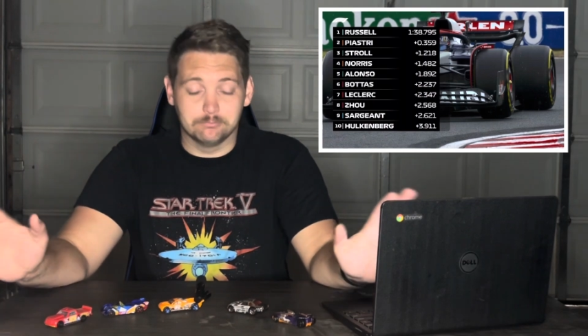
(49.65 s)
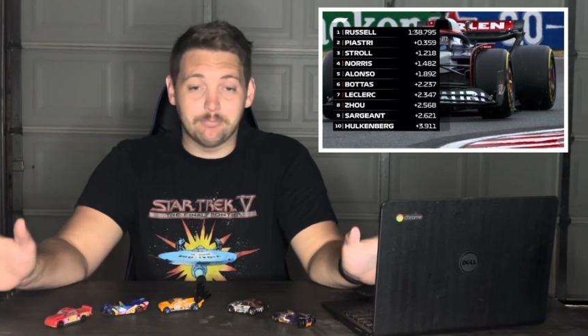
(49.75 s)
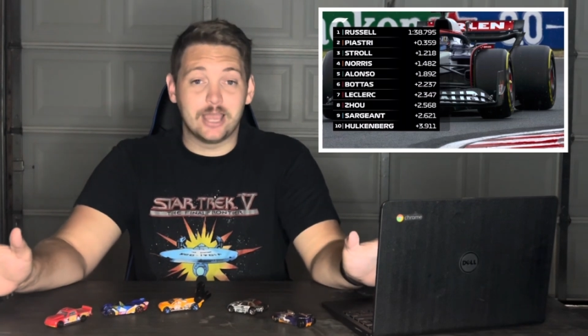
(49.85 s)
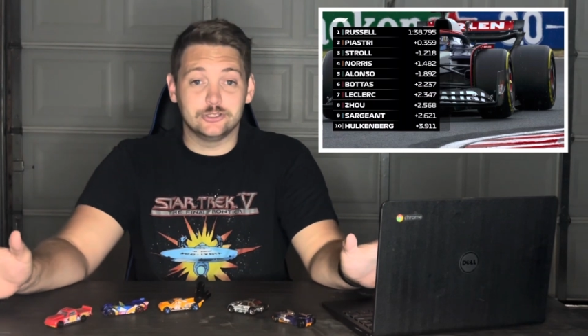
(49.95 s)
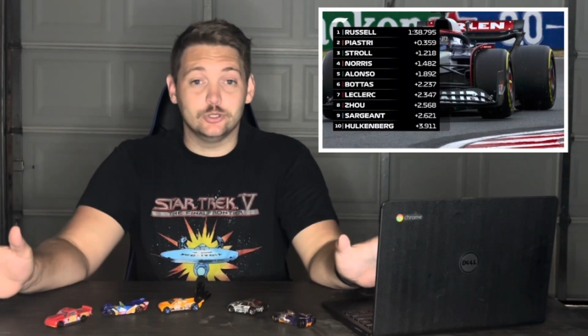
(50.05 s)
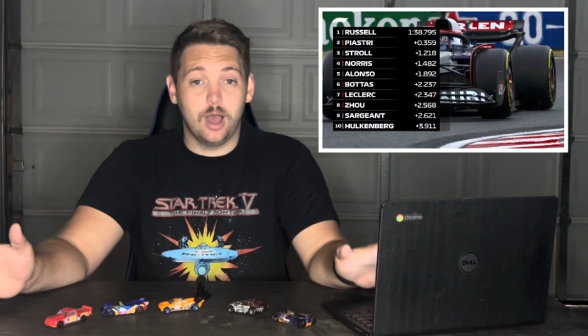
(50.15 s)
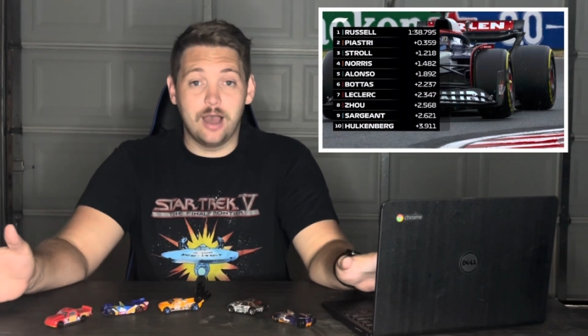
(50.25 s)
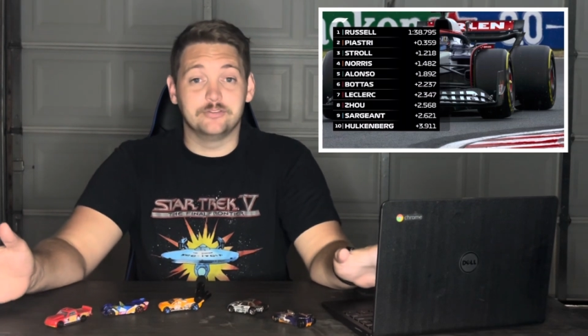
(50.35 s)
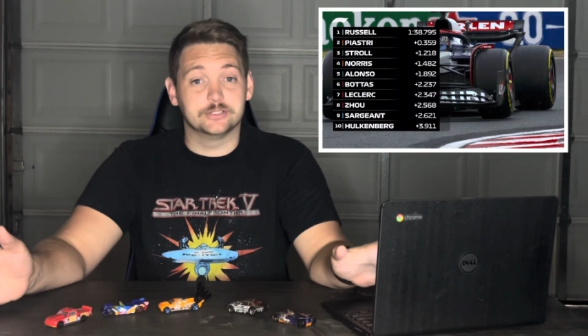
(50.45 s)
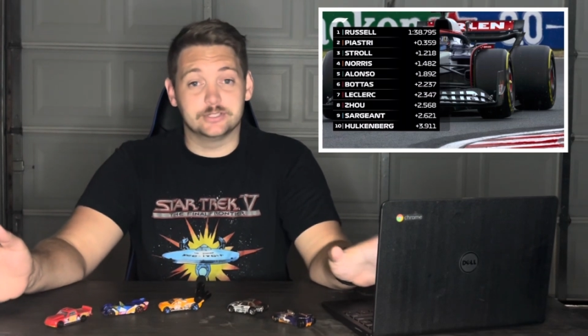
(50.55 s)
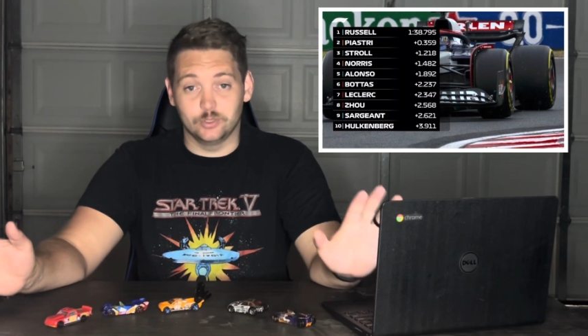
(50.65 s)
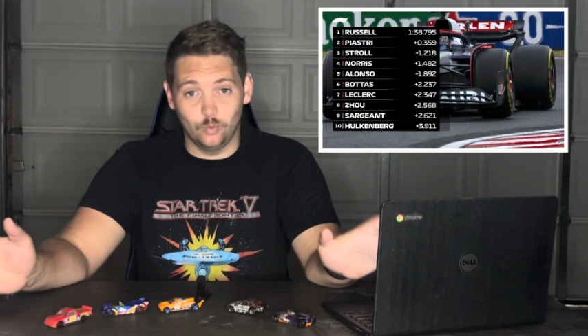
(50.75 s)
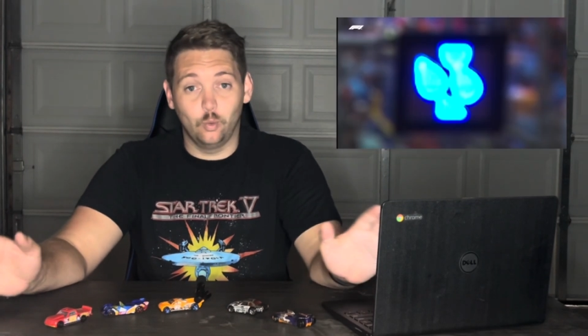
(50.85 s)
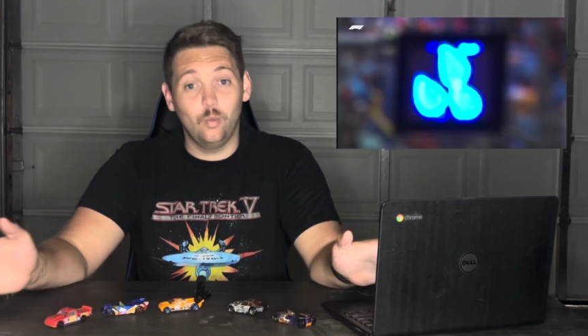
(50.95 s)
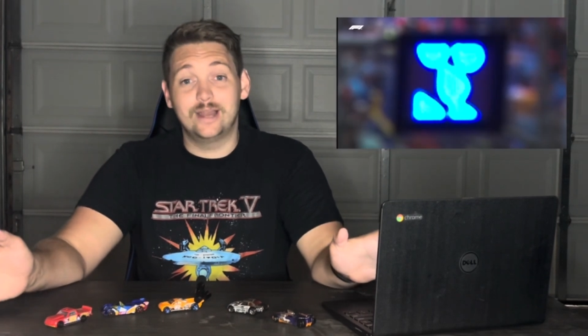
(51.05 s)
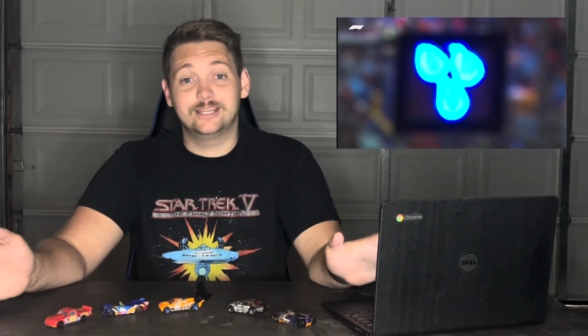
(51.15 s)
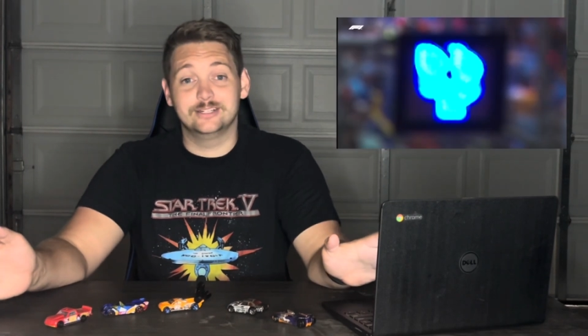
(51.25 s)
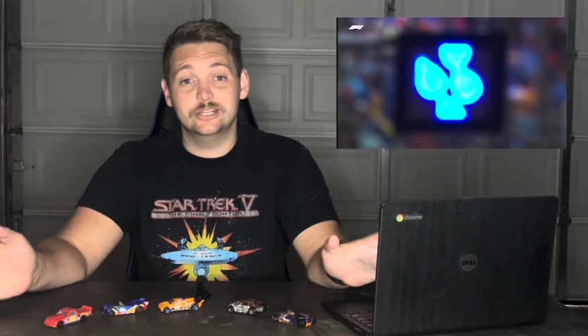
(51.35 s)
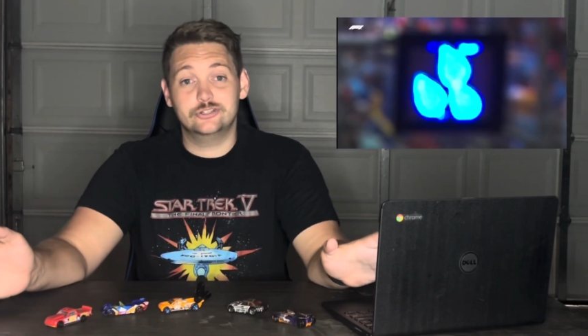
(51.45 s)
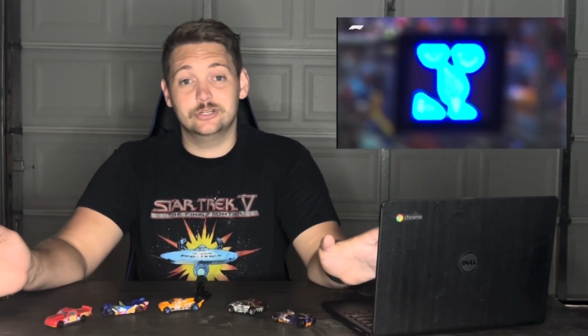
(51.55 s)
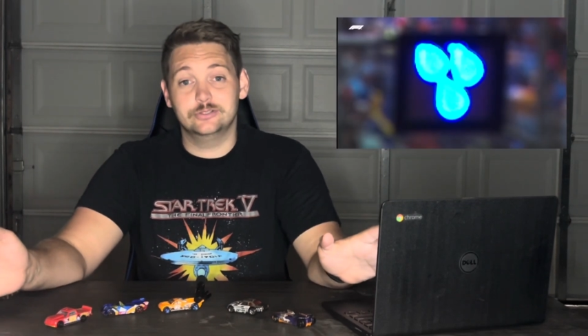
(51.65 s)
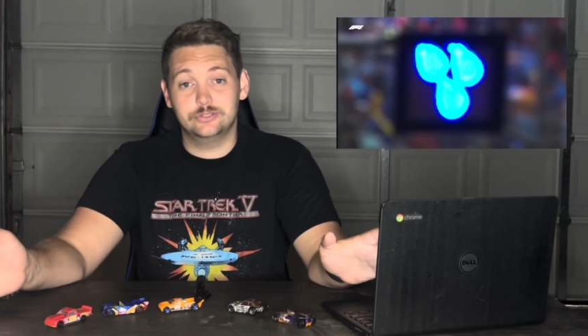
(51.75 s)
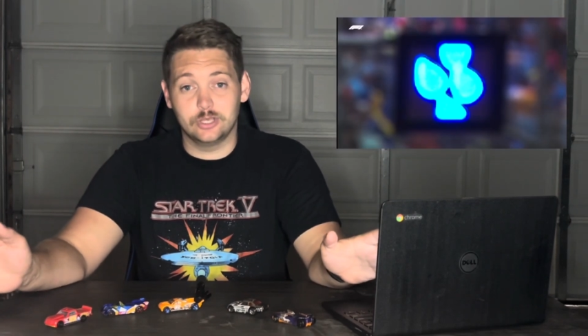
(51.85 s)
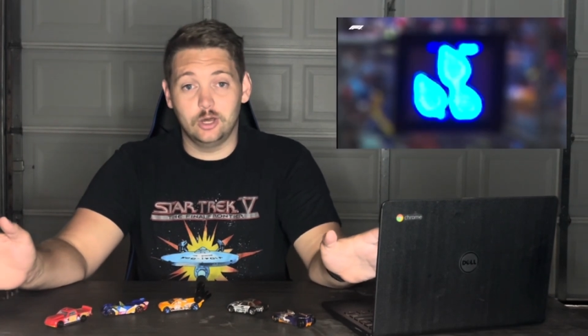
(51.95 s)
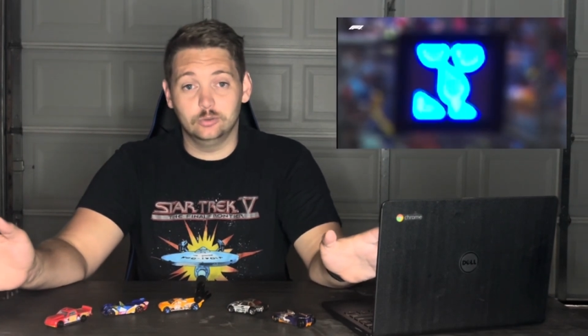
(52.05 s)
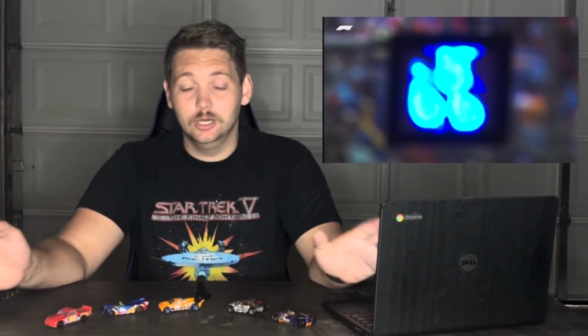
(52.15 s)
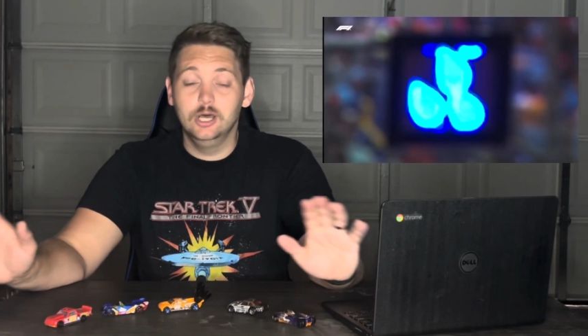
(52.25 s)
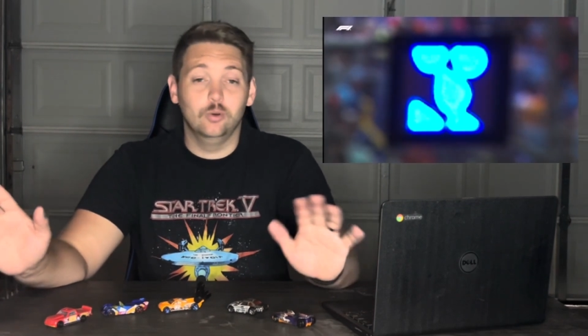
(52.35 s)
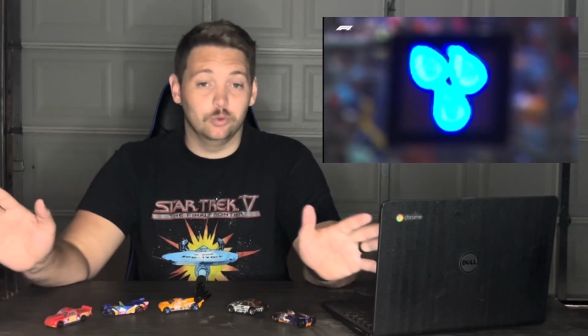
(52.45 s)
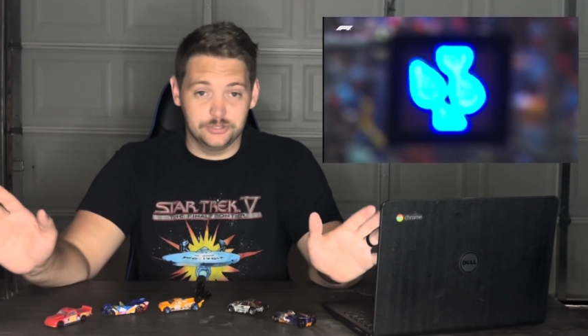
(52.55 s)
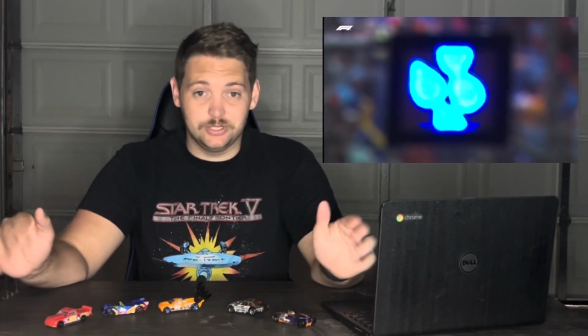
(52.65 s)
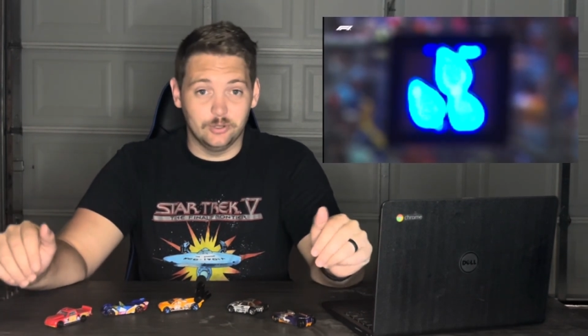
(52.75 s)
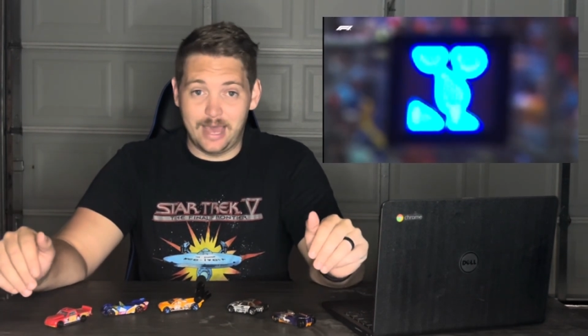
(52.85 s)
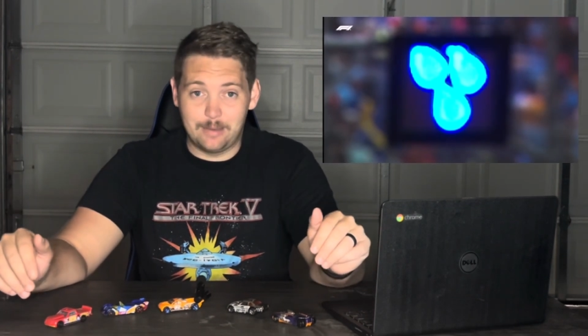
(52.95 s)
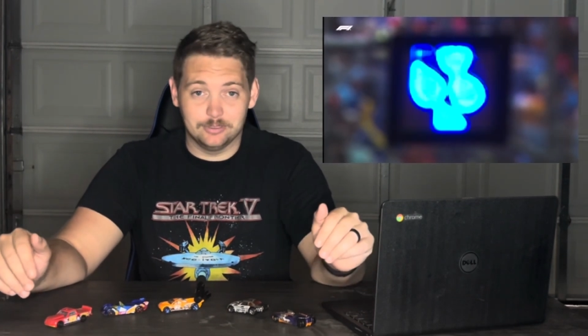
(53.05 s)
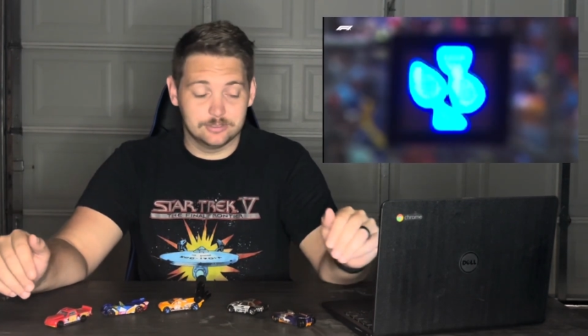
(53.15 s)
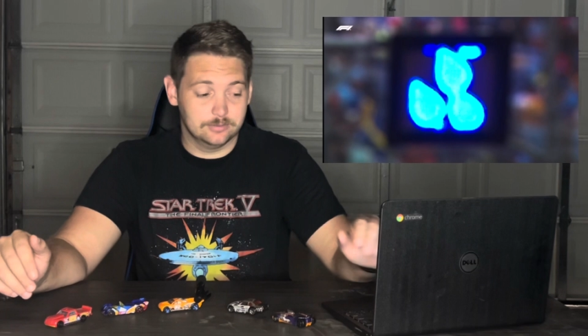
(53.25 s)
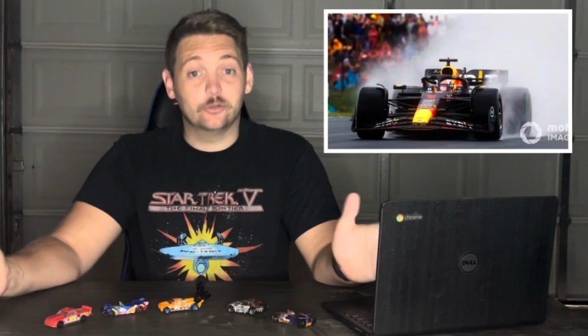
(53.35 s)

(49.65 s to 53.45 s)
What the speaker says: Mind you, obviously wet conditions, so we'll see what happens.